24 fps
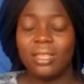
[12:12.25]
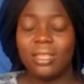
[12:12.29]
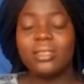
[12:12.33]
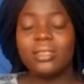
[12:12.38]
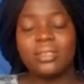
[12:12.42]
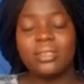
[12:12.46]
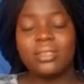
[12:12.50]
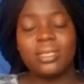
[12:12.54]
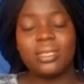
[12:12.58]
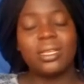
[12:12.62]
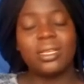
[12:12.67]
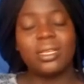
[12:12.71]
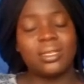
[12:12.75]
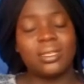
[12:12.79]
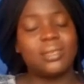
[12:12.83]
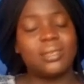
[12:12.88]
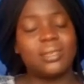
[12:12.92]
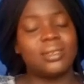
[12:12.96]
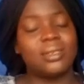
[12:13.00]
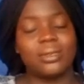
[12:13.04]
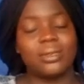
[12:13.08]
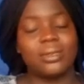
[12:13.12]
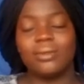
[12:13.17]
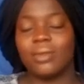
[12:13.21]
it's
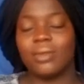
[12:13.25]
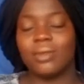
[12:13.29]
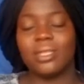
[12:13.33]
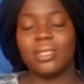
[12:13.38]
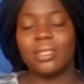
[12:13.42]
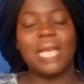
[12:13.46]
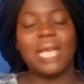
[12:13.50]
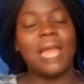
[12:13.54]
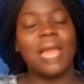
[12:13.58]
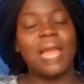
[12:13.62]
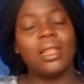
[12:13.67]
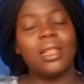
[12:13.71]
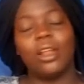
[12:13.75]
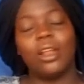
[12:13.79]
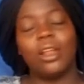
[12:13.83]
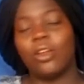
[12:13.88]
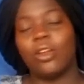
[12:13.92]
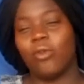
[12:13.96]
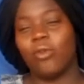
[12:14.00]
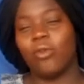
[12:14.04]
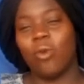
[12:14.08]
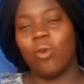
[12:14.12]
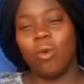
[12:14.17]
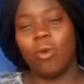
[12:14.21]
it's it has a lot
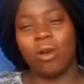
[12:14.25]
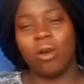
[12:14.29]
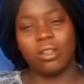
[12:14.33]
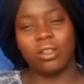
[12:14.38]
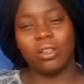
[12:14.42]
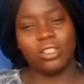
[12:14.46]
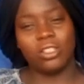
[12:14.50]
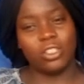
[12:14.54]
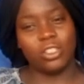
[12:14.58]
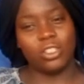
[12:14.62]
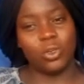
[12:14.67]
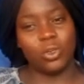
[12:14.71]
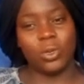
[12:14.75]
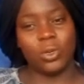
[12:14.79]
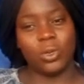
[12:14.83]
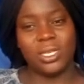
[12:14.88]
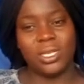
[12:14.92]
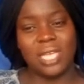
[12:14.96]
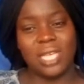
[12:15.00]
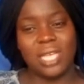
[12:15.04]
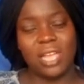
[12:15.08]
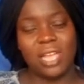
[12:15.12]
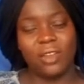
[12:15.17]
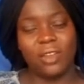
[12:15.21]
of work to do
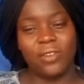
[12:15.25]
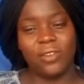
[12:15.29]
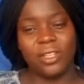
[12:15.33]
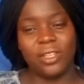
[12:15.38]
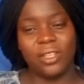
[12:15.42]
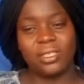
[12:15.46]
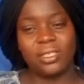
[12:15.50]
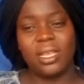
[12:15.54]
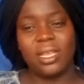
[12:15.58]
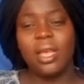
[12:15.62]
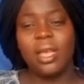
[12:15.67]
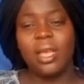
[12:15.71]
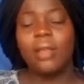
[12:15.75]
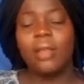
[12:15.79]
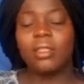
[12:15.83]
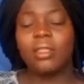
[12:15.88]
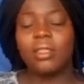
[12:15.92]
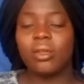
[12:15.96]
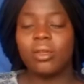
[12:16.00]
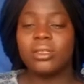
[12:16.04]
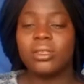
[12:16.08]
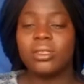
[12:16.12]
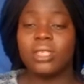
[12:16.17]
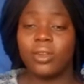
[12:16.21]
inside of it
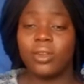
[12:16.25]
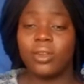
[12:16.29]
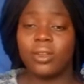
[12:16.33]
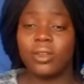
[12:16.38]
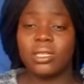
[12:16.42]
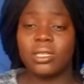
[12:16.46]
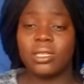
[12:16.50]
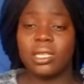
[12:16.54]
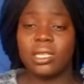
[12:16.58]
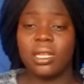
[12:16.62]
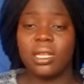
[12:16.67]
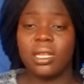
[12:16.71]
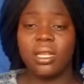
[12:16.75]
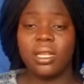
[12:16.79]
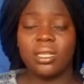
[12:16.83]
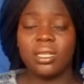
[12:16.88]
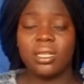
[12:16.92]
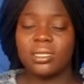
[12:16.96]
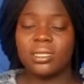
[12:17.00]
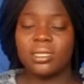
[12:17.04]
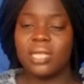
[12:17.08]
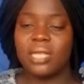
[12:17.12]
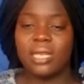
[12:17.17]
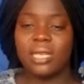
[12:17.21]
so seriously
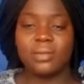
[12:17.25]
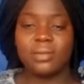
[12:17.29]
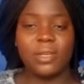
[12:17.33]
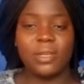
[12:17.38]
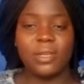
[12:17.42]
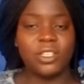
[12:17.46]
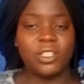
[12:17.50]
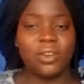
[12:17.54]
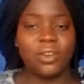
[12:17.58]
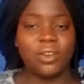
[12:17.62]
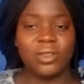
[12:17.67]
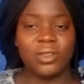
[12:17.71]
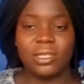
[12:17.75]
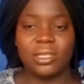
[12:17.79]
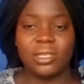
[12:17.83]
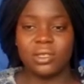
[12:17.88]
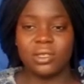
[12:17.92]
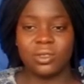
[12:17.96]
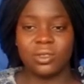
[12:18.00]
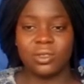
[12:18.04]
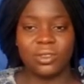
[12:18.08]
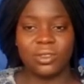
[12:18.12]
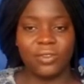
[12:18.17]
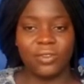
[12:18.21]
it takes maturity
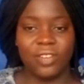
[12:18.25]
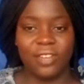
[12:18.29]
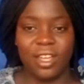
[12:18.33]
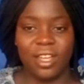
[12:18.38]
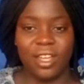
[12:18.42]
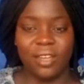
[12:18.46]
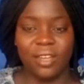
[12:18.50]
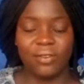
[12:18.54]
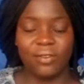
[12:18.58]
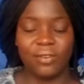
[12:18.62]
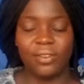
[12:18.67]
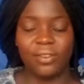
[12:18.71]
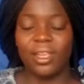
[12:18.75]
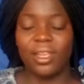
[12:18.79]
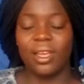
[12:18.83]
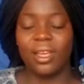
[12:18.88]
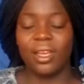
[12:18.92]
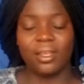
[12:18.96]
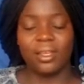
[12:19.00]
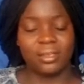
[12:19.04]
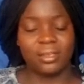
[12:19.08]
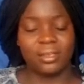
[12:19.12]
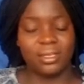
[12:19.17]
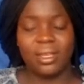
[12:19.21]
to survive
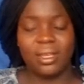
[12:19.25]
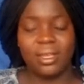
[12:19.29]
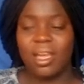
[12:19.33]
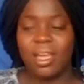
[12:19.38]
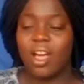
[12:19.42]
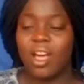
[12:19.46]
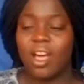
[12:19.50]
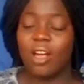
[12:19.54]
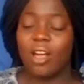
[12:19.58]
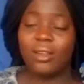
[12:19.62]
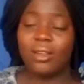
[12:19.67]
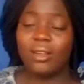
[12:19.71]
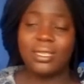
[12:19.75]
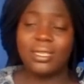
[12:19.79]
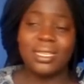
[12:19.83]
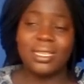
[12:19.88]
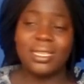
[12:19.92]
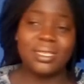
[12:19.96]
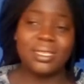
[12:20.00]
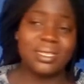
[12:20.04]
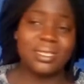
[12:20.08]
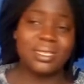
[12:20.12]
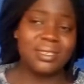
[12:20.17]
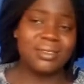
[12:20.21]
yes all
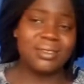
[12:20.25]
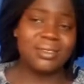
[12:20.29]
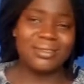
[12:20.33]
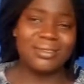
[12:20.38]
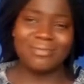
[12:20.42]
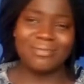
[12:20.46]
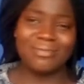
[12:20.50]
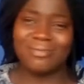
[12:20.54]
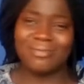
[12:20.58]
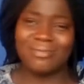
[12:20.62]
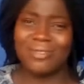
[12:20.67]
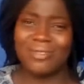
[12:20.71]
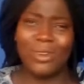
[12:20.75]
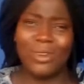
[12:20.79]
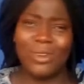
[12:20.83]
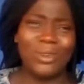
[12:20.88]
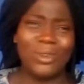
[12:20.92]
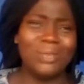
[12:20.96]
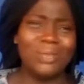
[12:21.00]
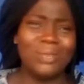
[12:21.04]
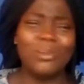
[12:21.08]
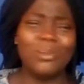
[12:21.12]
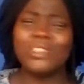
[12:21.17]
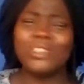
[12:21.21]
these
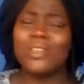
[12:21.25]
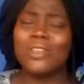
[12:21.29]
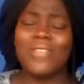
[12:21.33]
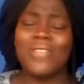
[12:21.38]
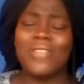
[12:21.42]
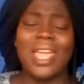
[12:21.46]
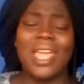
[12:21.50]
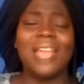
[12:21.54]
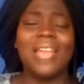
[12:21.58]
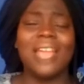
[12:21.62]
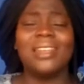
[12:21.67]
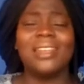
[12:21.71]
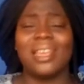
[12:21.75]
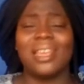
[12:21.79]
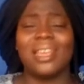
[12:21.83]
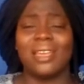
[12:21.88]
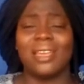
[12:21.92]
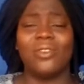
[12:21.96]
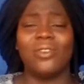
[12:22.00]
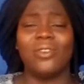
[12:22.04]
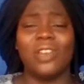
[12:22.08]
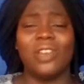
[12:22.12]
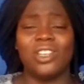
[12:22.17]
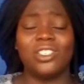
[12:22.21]
oh, most of the headache
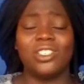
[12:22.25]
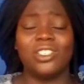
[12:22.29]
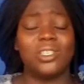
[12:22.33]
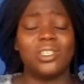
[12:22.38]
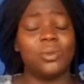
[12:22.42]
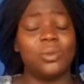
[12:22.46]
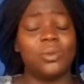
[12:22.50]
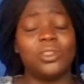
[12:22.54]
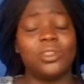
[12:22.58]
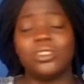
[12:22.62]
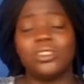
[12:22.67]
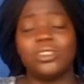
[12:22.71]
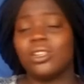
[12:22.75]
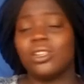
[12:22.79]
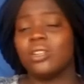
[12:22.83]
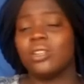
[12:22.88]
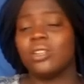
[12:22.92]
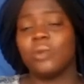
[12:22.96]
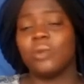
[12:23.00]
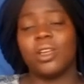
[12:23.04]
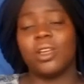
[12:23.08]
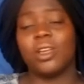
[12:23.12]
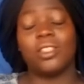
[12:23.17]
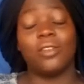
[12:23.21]
in relationship is
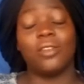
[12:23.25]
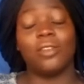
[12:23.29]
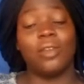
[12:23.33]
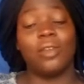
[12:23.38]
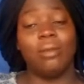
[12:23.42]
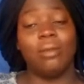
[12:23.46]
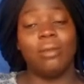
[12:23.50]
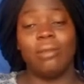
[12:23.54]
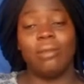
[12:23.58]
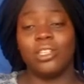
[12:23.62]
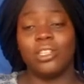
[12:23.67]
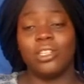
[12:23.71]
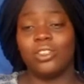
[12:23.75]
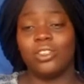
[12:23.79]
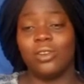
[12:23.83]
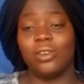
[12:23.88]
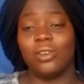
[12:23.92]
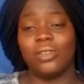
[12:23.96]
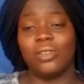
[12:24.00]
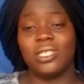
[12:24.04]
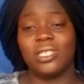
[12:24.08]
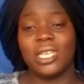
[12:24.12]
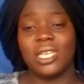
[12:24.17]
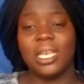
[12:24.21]
just because of
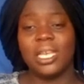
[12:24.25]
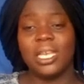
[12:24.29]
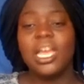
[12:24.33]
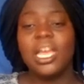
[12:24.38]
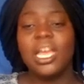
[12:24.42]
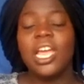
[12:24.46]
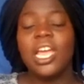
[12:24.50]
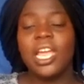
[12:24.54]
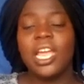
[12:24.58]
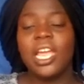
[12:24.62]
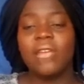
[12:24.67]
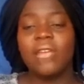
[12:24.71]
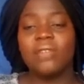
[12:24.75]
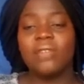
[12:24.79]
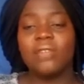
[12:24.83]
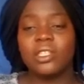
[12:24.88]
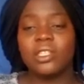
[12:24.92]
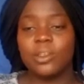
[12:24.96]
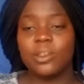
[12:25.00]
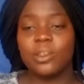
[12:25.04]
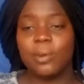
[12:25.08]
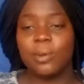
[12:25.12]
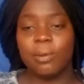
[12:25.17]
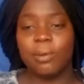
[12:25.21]
immaturity if the
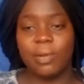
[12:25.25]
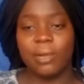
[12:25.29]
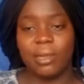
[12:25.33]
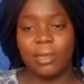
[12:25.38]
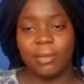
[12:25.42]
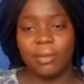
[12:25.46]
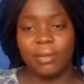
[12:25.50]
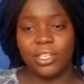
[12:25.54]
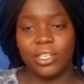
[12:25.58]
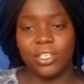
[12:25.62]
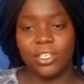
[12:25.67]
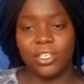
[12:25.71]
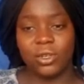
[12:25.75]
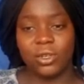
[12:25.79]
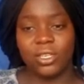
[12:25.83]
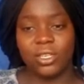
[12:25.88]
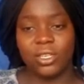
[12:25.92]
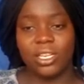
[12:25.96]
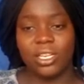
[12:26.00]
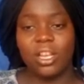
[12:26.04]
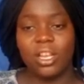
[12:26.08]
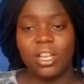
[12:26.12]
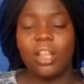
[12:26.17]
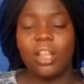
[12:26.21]
two people are matured